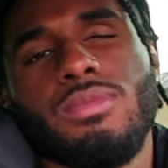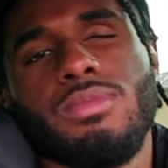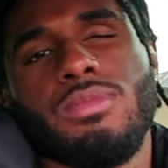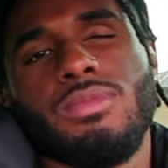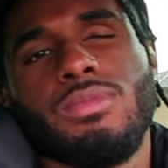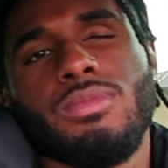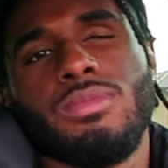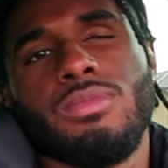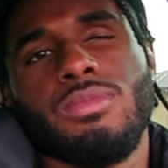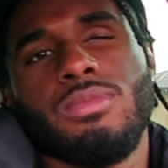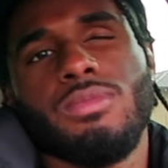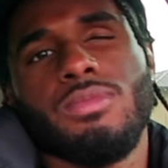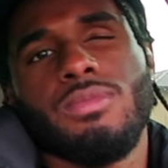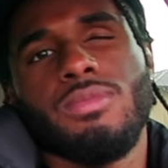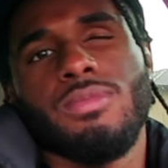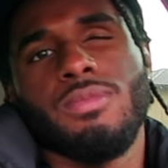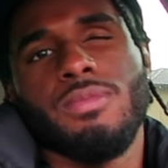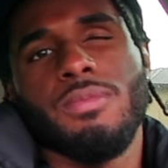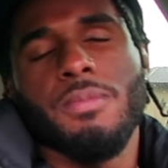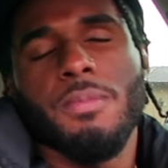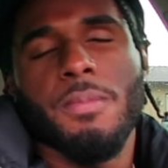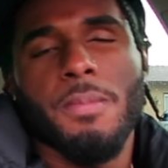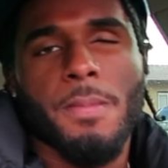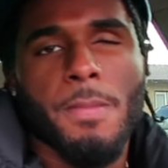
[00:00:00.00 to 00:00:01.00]

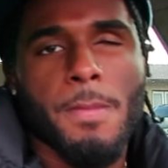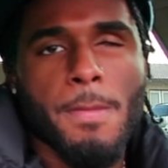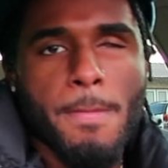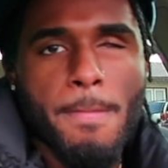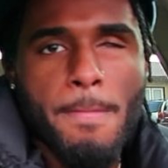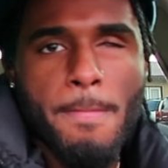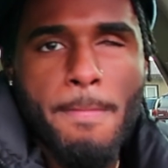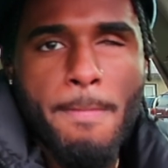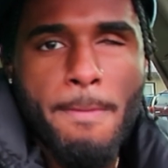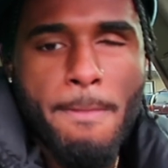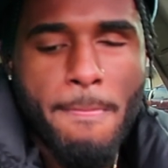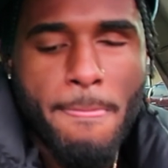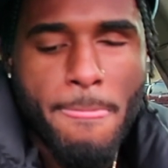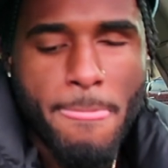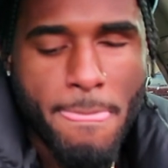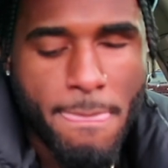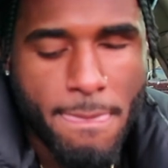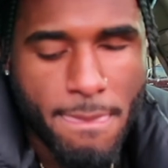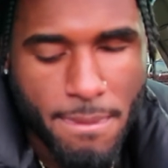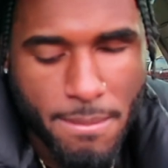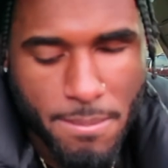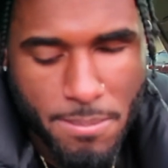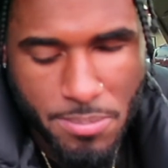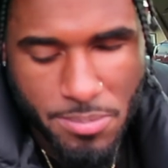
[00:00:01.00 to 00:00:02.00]

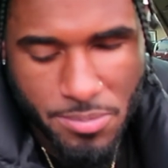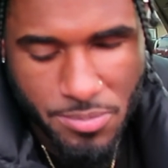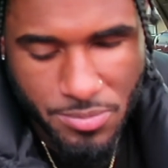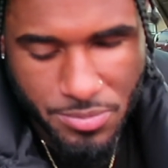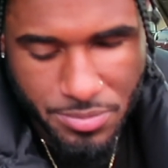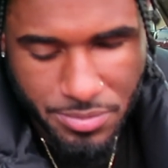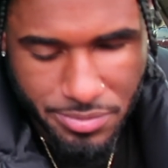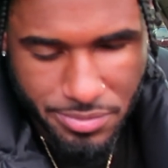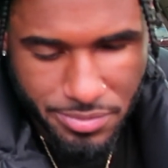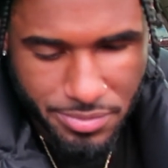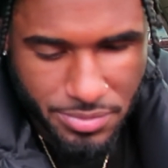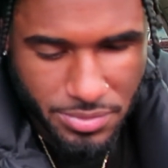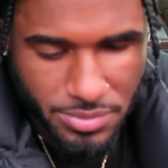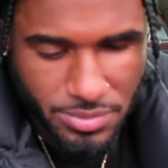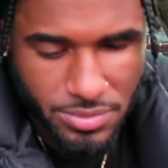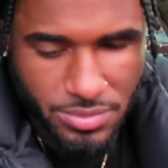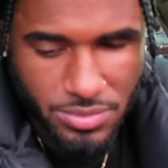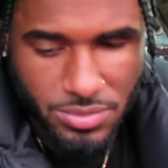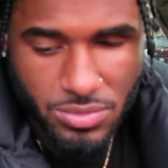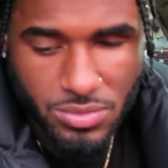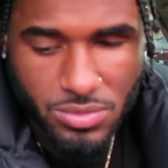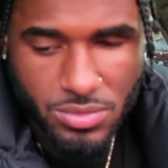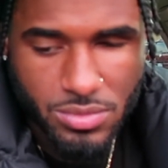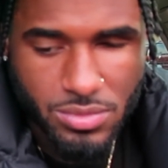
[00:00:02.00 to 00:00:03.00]

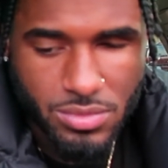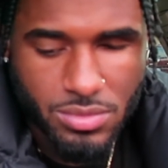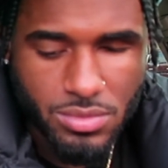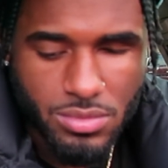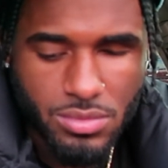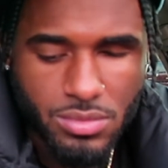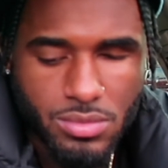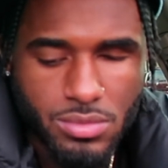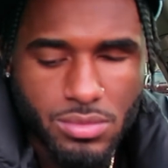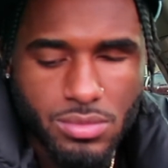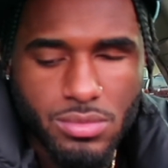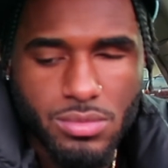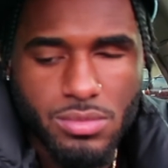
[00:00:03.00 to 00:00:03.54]
No words are spoken by the person on screen.